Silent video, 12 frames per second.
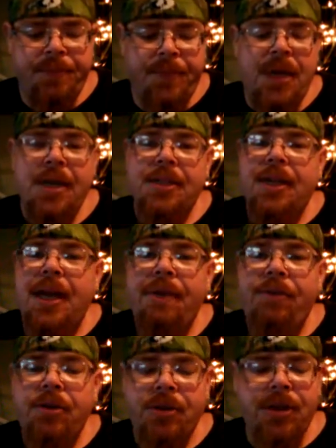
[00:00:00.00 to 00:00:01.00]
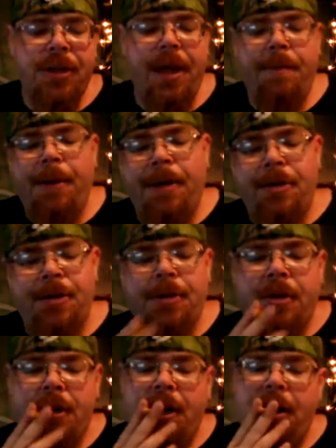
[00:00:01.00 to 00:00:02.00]
Like I said, I haven't used it that
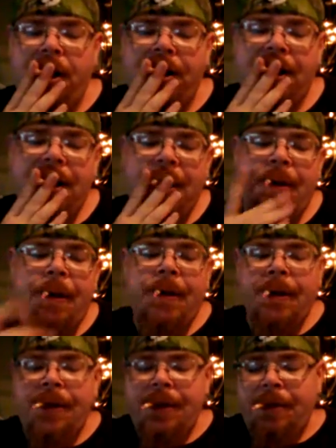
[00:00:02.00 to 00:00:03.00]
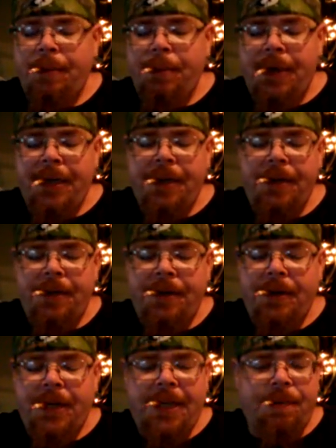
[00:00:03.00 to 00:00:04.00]
much, but
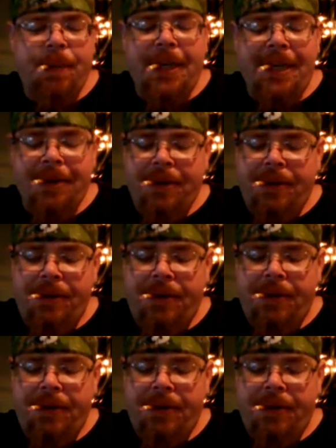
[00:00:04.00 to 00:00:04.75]
nice box.